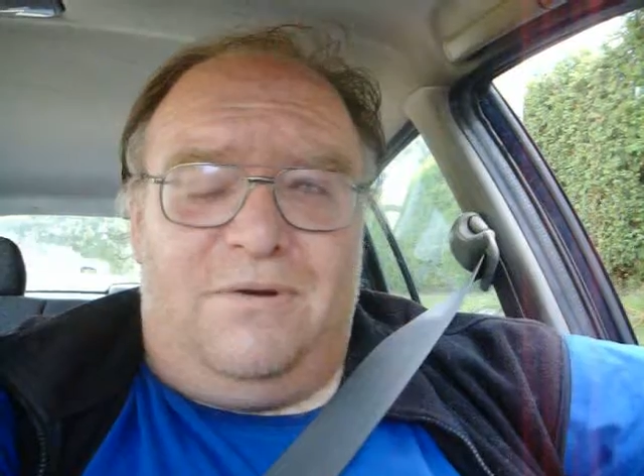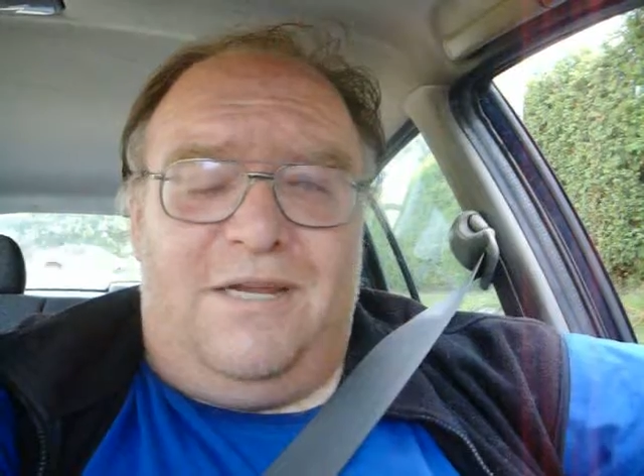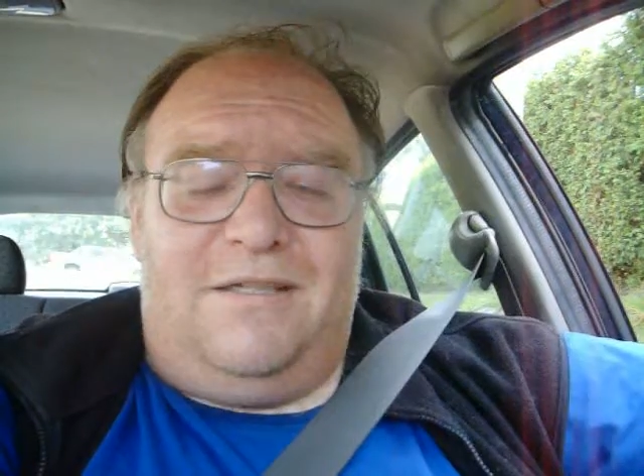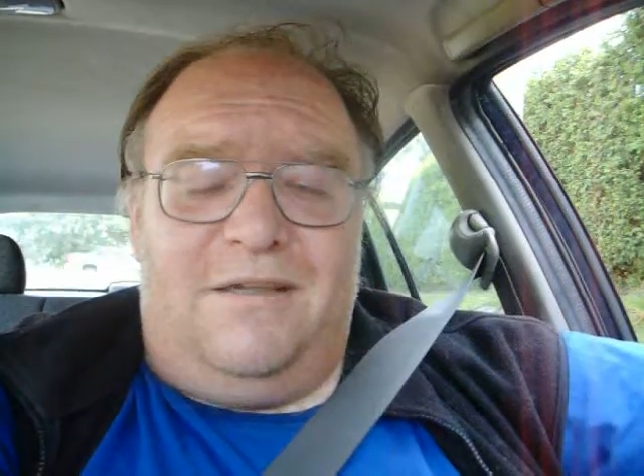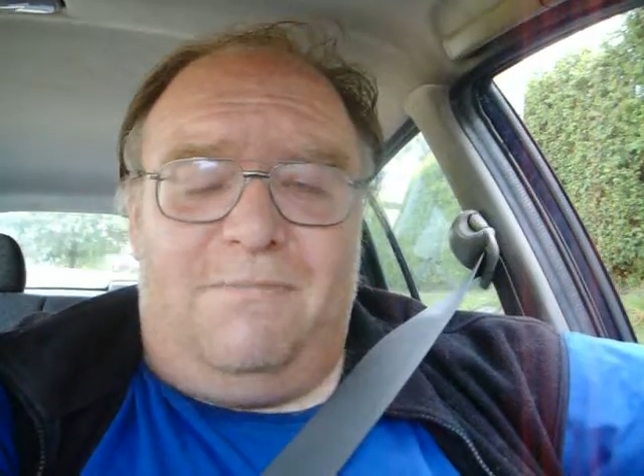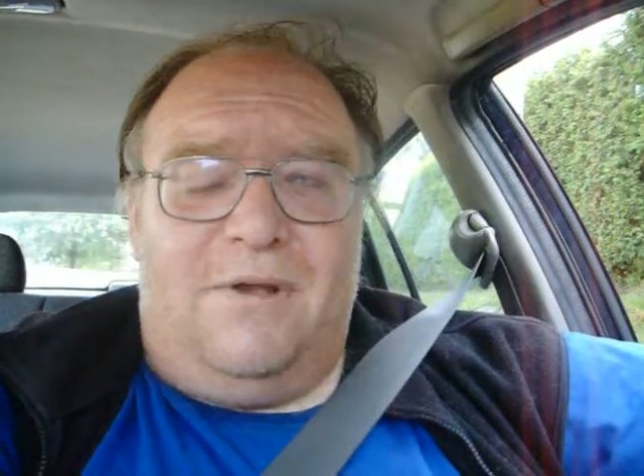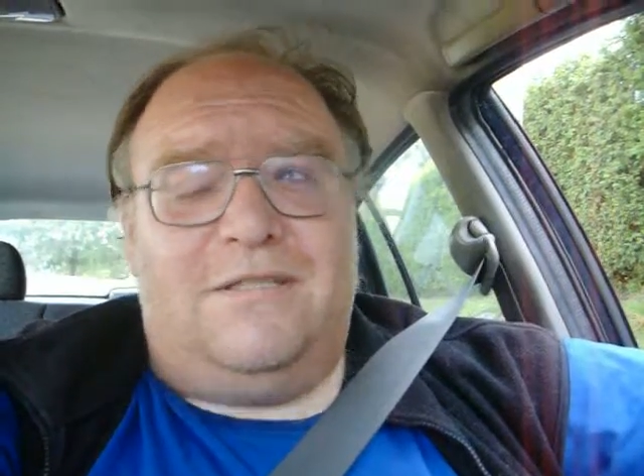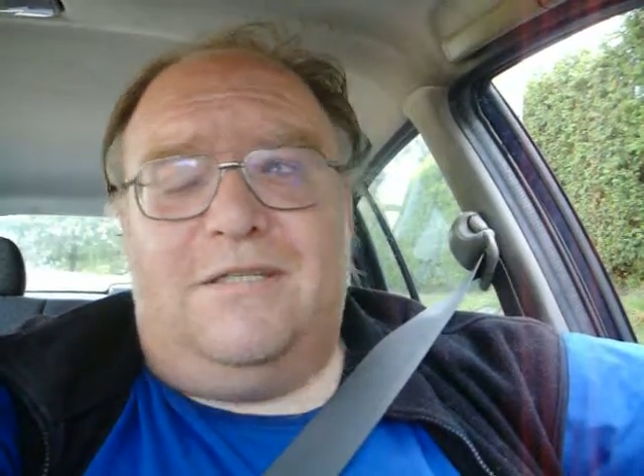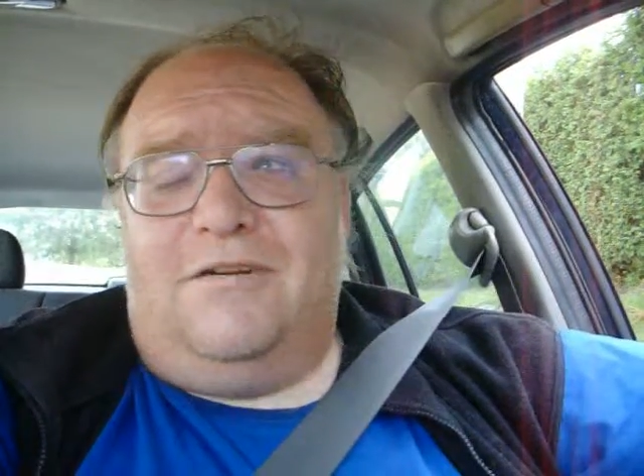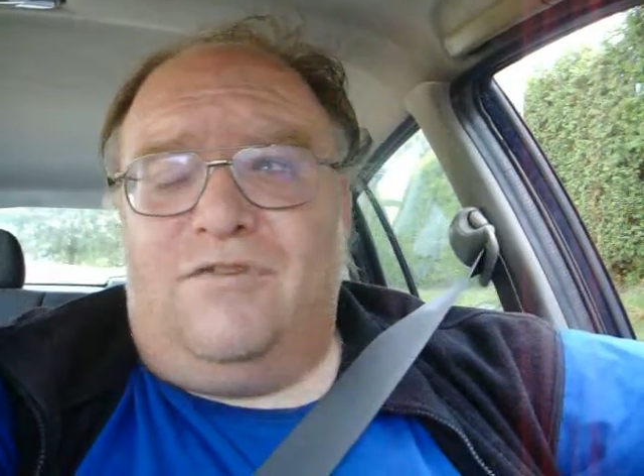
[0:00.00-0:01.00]
go get the
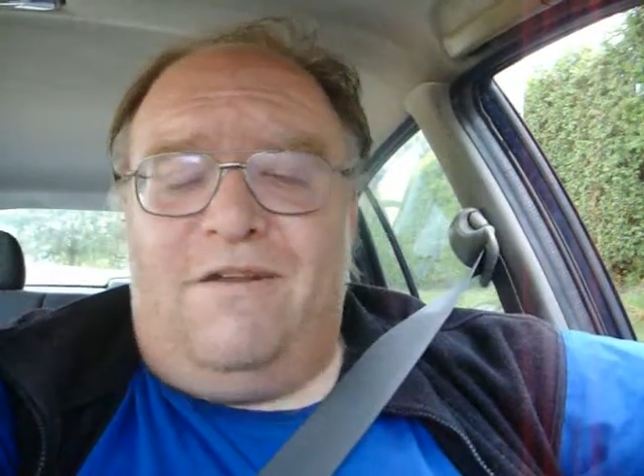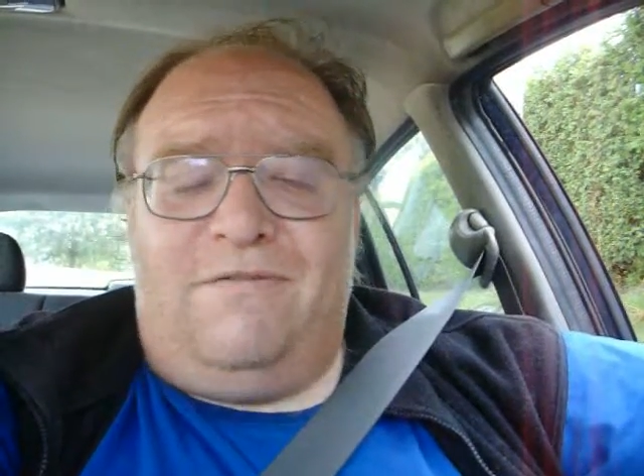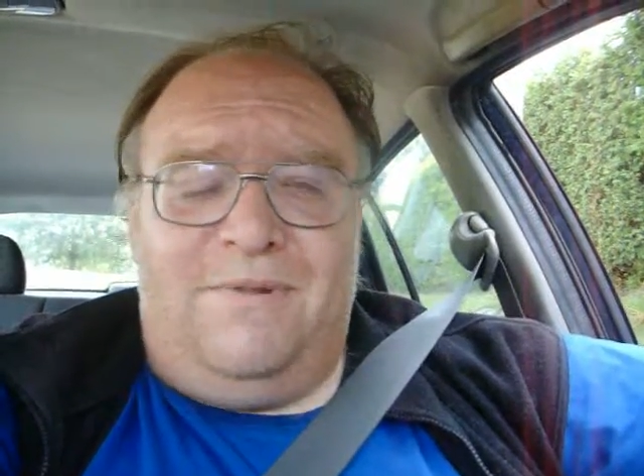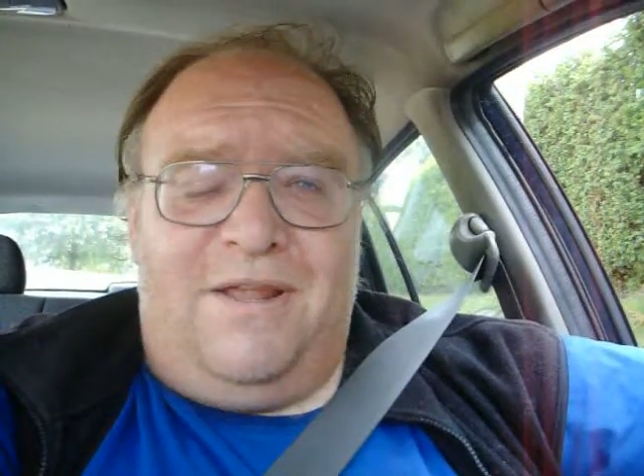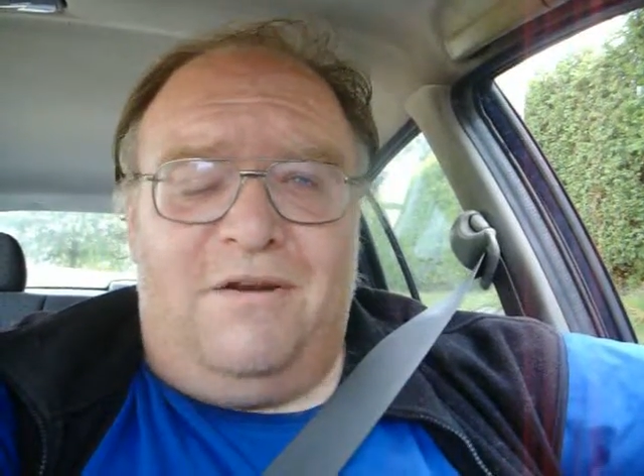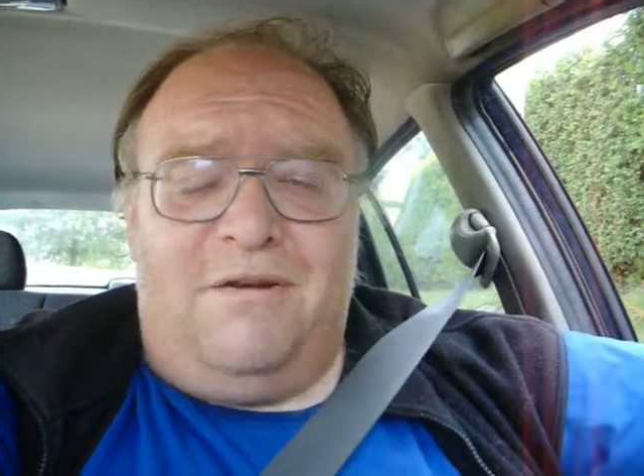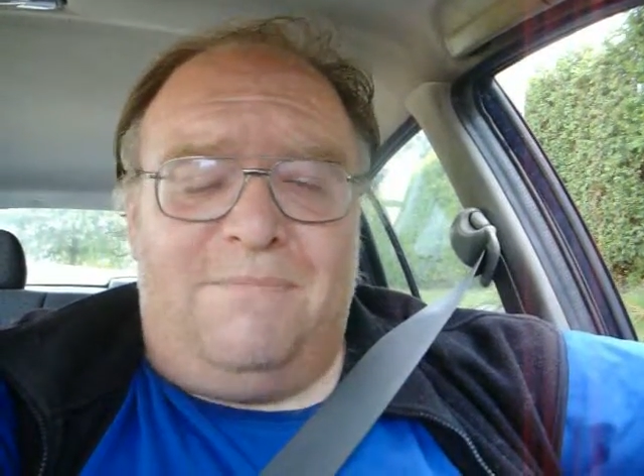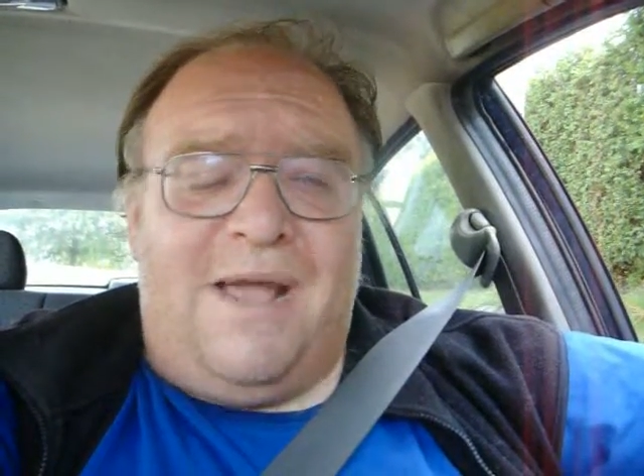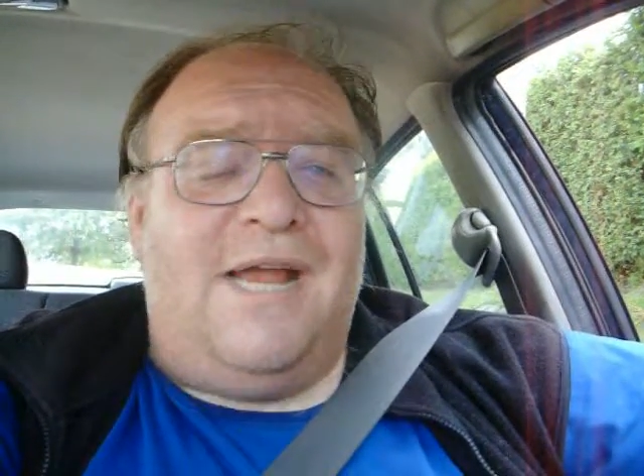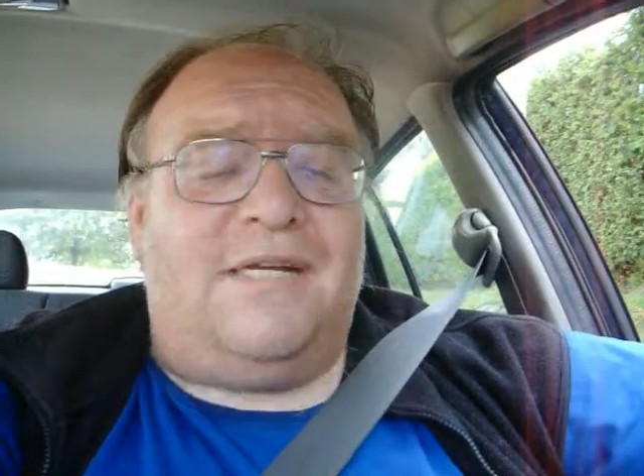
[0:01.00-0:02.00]
bus to drive him there
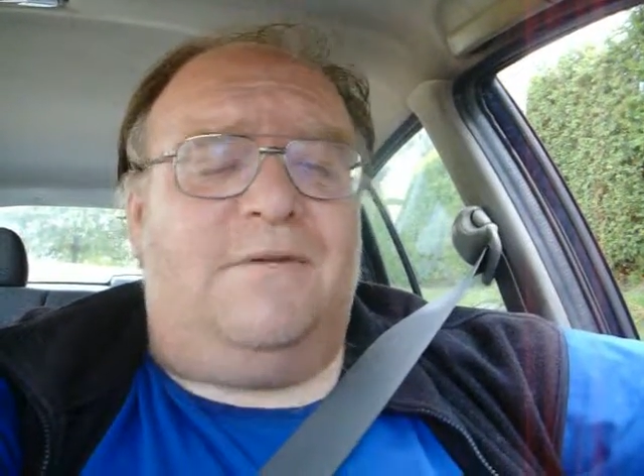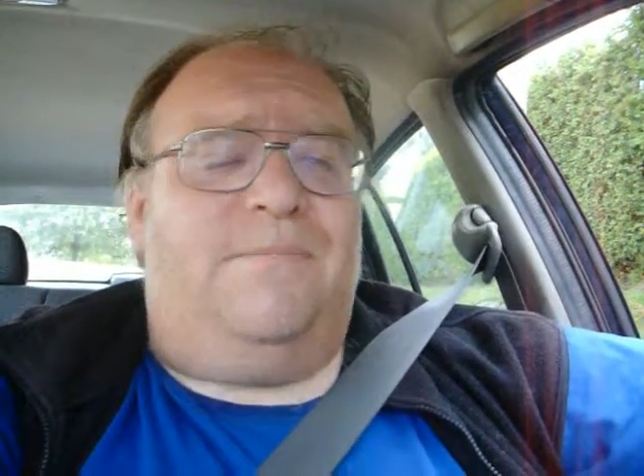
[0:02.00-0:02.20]
and back.